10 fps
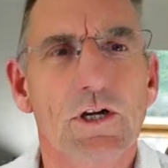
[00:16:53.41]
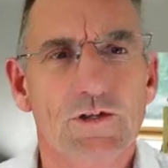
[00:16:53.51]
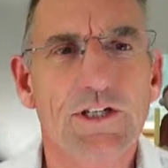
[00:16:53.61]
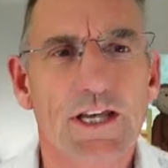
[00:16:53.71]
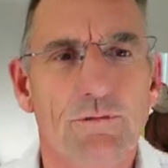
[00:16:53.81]

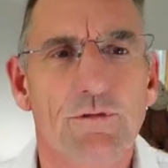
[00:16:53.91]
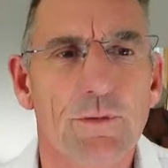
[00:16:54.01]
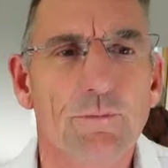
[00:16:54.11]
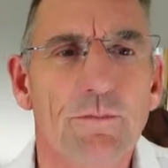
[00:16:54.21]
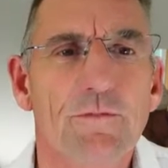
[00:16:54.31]
to give
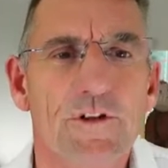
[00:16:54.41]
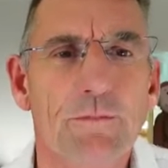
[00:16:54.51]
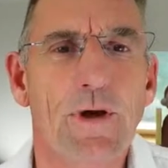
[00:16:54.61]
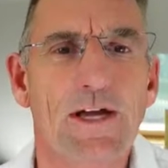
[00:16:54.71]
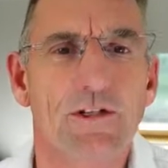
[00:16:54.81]
them
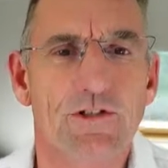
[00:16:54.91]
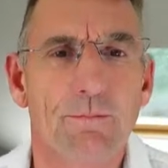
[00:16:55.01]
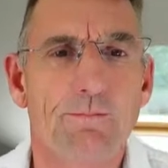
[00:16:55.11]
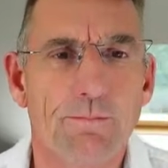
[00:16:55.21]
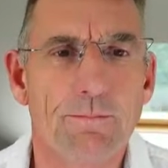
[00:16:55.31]
feedback and to
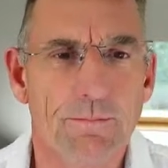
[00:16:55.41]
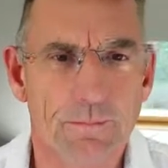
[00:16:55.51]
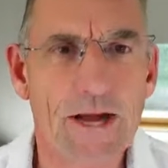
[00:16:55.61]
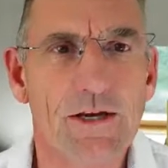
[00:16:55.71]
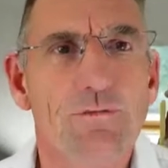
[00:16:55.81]

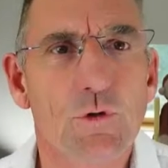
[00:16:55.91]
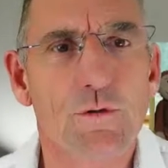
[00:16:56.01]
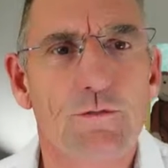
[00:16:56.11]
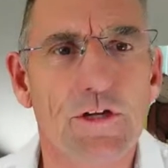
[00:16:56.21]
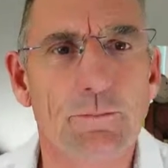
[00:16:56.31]
back and forth
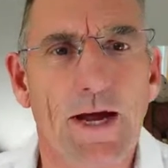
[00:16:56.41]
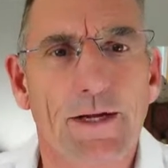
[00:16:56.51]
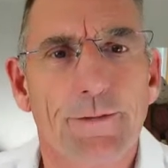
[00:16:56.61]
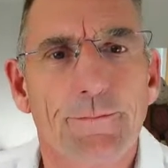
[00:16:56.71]
feedback.